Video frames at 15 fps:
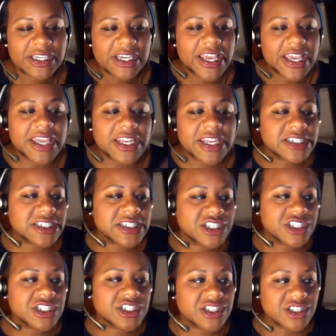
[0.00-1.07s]
In
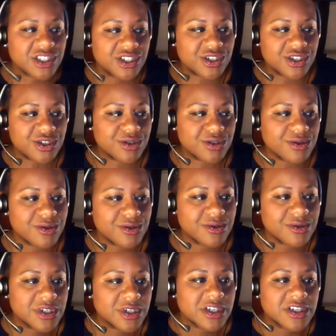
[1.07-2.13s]
addition to
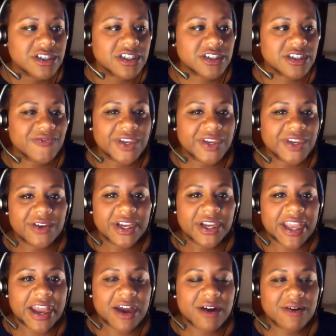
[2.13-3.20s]
just figuring
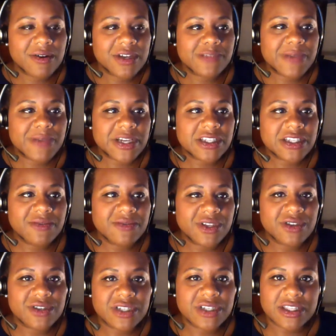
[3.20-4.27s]
out, especially when you're
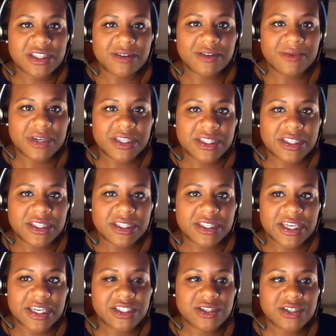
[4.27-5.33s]
dealing with
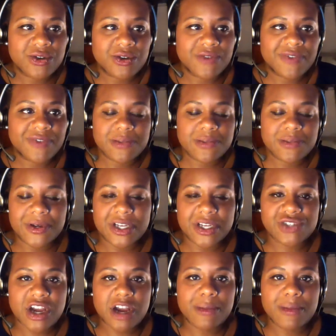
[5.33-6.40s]
kids who have experienced
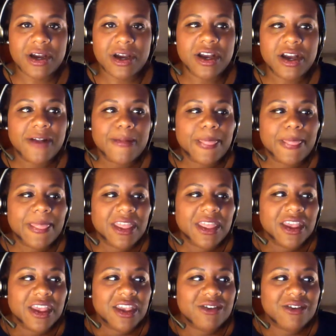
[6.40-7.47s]
trauma,
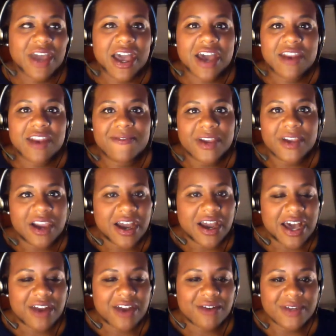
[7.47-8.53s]
you got to figure out
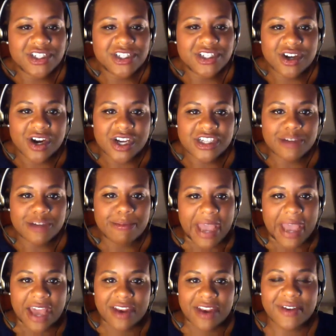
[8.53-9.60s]
how to recharge your
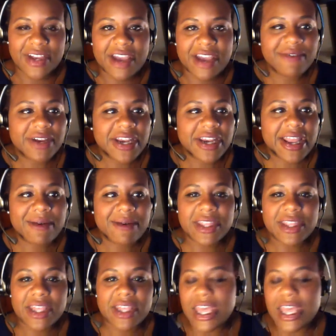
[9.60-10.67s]
battery every now and
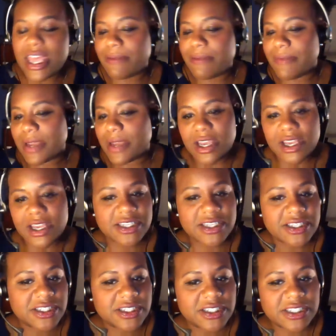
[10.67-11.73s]
again
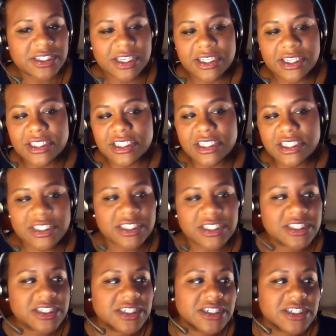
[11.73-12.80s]
because it's
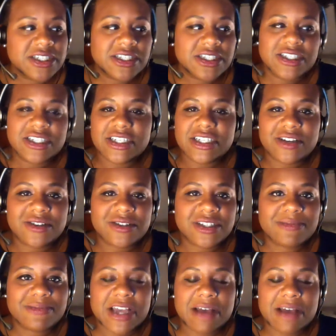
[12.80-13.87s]
just
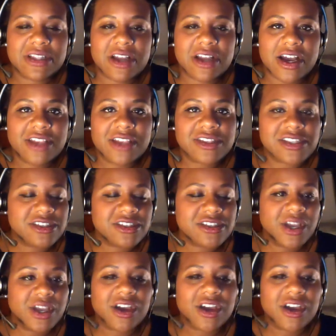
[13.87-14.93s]
sometimes not it's you
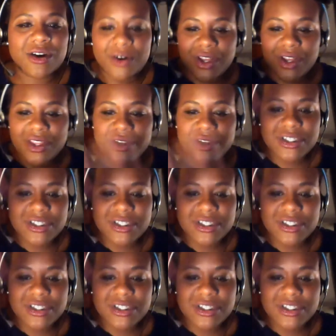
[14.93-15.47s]
can go on those